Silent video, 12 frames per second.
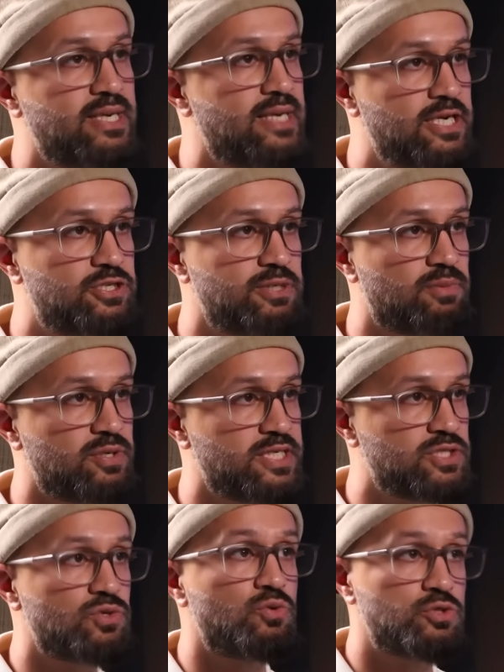regulatory
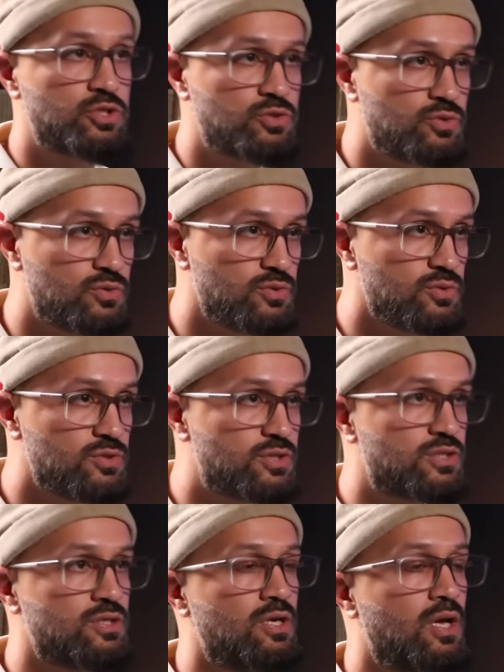bodies or
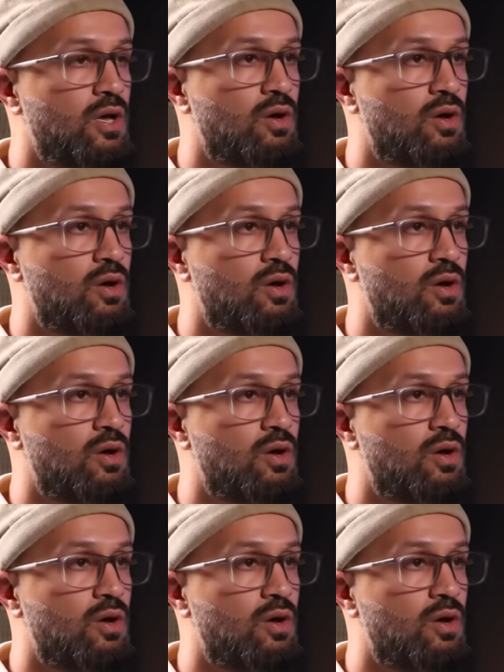schools